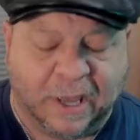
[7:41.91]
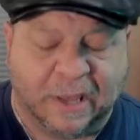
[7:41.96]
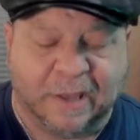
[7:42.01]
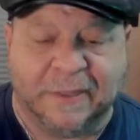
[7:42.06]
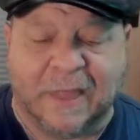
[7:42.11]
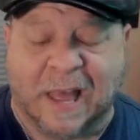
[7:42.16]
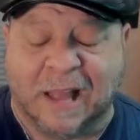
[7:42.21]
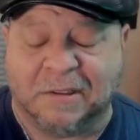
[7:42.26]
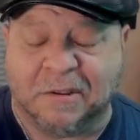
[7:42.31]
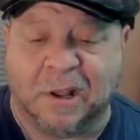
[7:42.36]
And
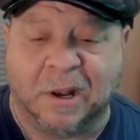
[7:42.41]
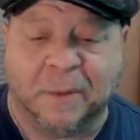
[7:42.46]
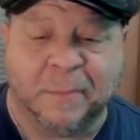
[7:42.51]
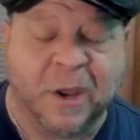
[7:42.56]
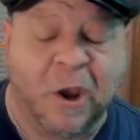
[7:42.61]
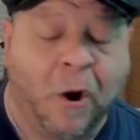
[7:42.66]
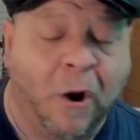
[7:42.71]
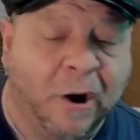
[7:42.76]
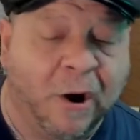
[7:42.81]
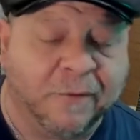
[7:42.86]
that's going to be
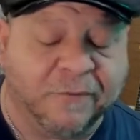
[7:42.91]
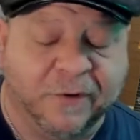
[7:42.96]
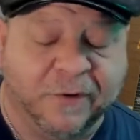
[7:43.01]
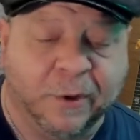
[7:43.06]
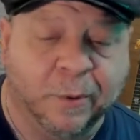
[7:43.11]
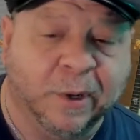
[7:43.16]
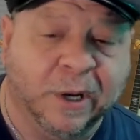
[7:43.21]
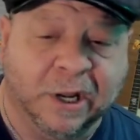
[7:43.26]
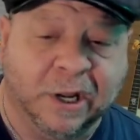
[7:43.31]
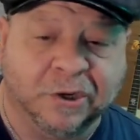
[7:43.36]
hard for you
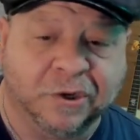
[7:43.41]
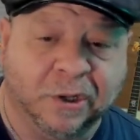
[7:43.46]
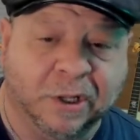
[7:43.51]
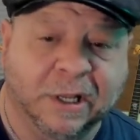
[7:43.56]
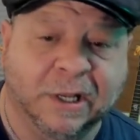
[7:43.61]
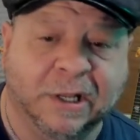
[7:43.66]
initially,